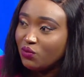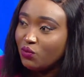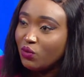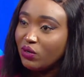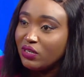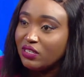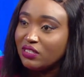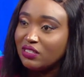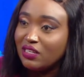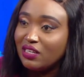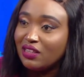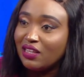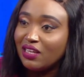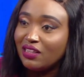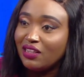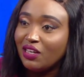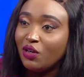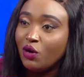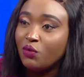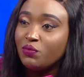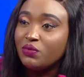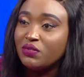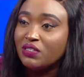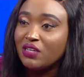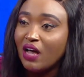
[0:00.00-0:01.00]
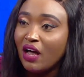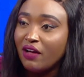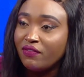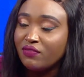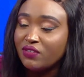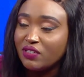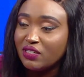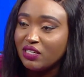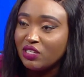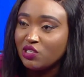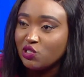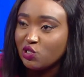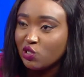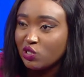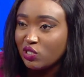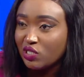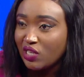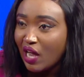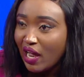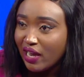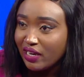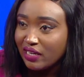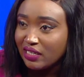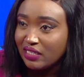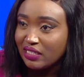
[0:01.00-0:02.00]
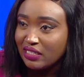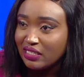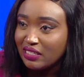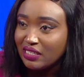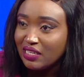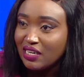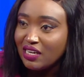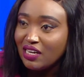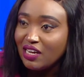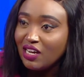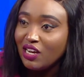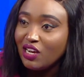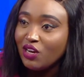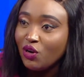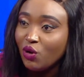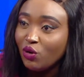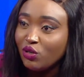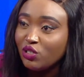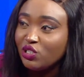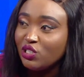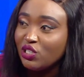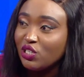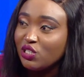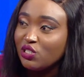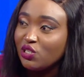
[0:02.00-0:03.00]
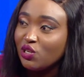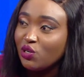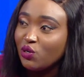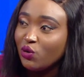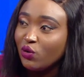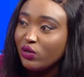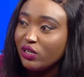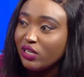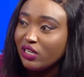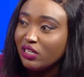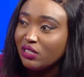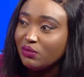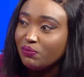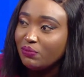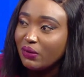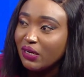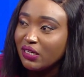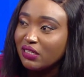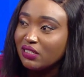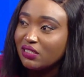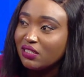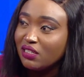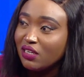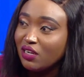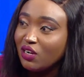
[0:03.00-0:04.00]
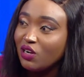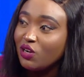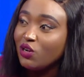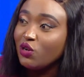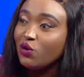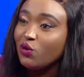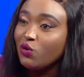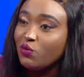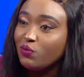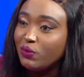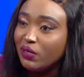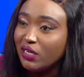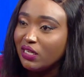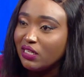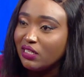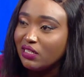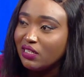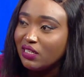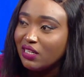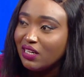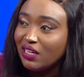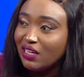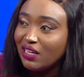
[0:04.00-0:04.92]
What is it that they observed in society, not just locally, but globally,